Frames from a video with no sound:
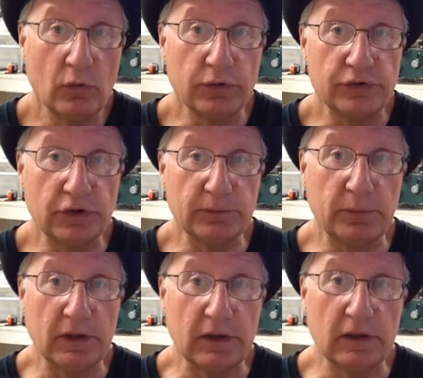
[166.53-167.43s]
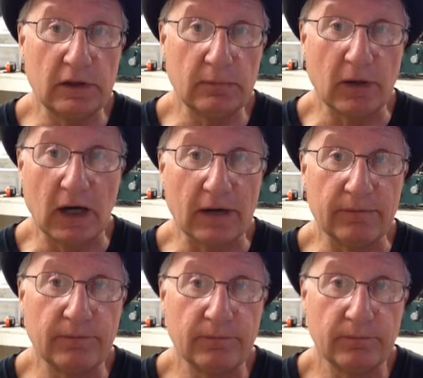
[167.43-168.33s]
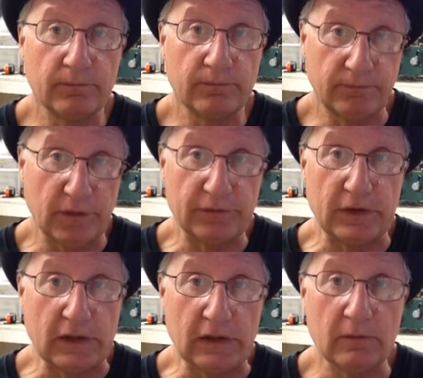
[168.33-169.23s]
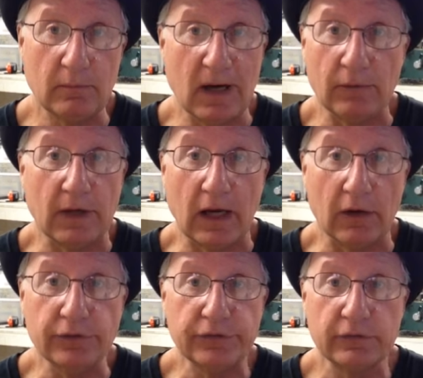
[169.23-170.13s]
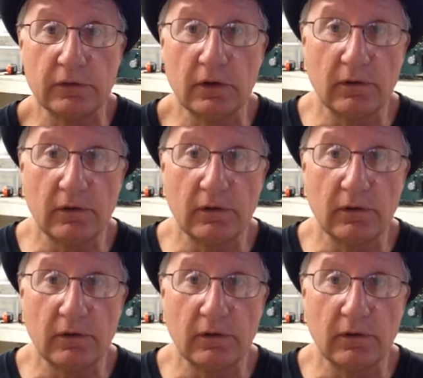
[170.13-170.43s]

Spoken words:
would just be by 15 Mountain House,